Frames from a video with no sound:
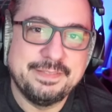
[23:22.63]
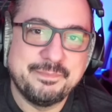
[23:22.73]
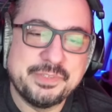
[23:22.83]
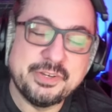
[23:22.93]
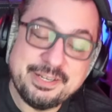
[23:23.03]

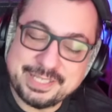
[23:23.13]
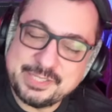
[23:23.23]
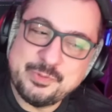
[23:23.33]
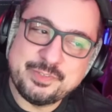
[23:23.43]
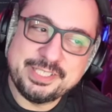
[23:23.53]
So here,
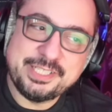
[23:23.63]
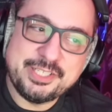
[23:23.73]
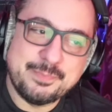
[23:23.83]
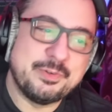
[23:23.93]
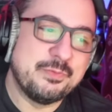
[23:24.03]
let's move on to
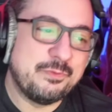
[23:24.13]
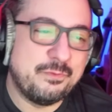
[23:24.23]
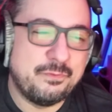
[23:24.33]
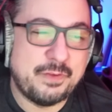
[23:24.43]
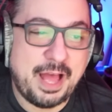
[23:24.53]
number
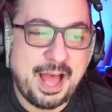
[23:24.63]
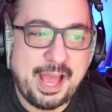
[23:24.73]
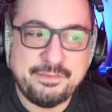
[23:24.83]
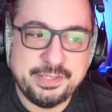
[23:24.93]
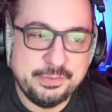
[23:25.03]

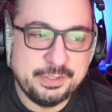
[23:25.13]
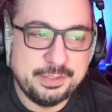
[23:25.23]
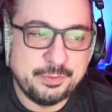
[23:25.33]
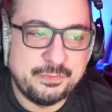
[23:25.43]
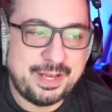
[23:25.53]
5. I think we're in
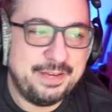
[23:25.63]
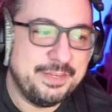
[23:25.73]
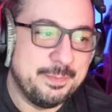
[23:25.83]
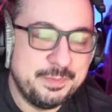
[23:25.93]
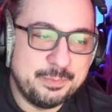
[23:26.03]
number
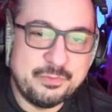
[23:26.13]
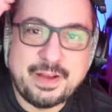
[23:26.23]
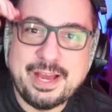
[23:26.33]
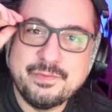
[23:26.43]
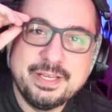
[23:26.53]
5. Yep, number
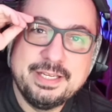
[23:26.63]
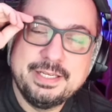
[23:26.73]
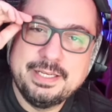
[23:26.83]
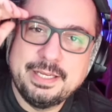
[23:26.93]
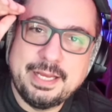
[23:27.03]
5.
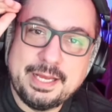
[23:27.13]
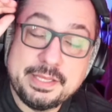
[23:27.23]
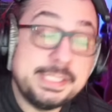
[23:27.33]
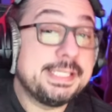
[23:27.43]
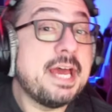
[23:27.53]

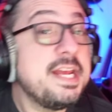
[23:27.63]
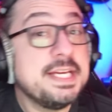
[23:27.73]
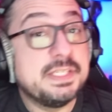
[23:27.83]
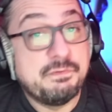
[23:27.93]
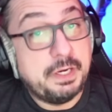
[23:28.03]
The
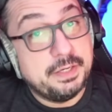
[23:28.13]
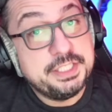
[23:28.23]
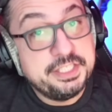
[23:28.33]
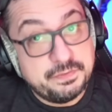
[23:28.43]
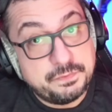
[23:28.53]
setting is very
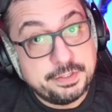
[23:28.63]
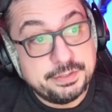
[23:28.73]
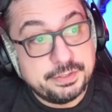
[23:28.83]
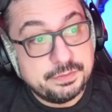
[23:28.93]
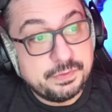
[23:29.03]

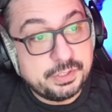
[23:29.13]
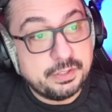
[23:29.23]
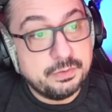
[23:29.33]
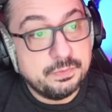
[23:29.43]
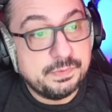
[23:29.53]
different.
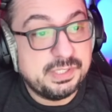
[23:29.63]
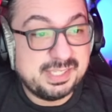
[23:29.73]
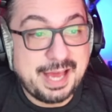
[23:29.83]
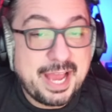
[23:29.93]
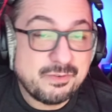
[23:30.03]
So
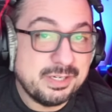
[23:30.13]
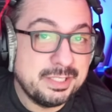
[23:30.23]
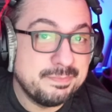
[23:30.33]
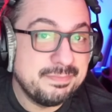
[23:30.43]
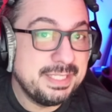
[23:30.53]

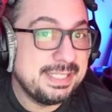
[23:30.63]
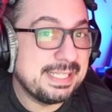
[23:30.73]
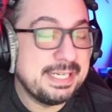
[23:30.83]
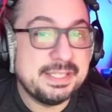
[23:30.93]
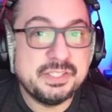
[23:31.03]
Skyrim, it's
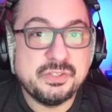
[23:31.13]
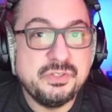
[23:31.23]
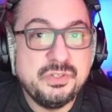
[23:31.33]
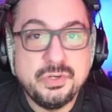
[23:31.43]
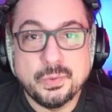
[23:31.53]
like this
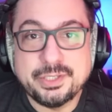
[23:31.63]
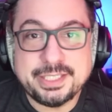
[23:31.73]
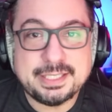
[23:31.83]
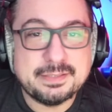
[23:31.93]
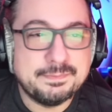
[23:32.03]

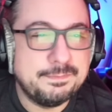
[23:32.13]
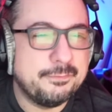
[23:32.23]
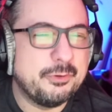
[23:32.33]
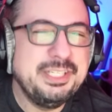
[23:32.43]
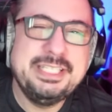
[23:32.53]
Nordic
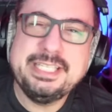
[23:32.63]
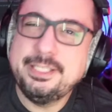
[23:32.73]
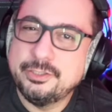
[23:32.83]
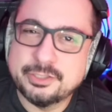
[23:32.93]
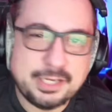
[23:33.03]

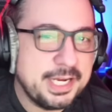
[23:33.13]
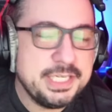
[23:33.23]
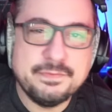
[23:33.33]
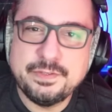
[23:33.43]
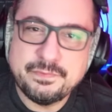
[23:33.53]
frontier
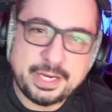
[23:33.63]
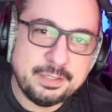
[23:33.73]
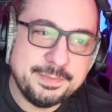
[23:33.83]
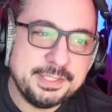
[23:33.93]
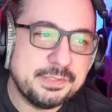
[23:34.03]
kind of
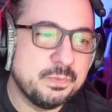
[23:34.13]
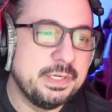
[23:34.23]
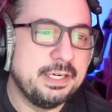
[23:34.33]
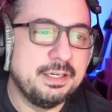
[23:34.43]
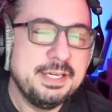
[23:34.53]
environment
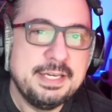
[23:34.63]
where